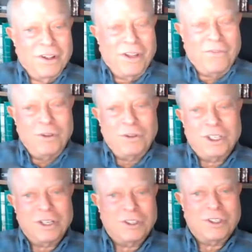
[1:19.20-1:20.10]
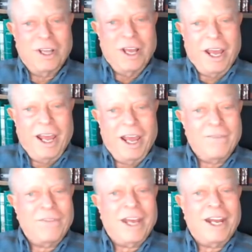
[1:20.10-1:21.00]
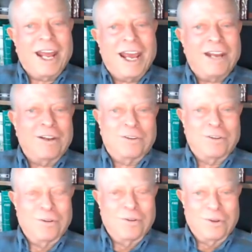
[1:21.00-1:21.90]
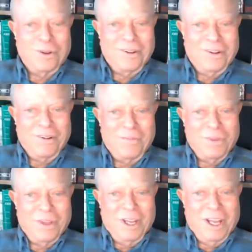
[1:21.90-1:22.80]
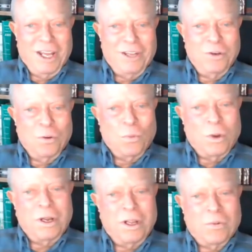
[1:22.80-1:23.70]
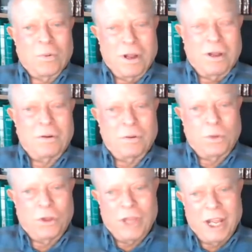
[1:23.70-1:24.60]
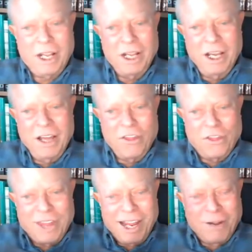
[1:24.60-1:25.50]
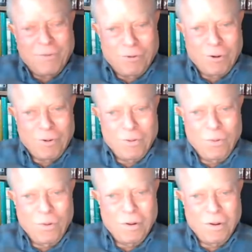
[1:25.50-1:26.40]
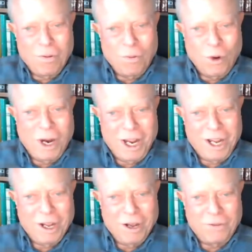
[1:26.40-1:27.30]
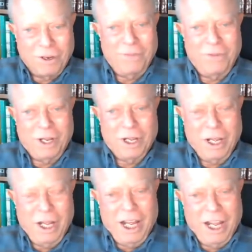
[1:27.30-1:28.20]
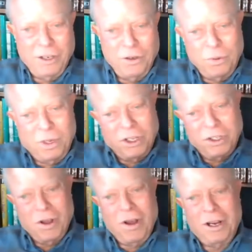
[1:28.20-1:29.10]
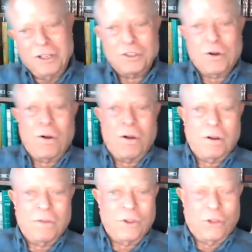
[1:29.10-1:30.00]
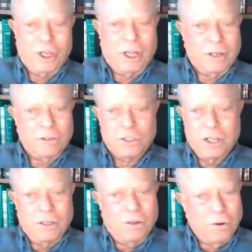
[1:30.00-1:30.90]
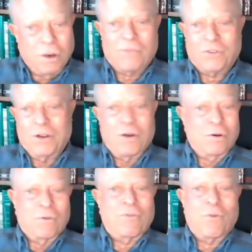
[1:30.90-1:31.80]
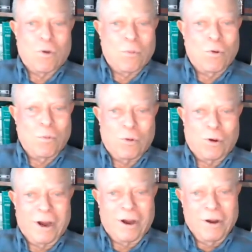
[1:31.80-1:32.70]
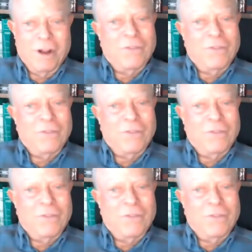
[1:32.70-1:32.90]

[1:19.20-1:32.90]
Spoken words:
If you just have that attitude and you're running around with a thankful way of living, and you acknowledge all of the things, you don't have to go to formal prayer.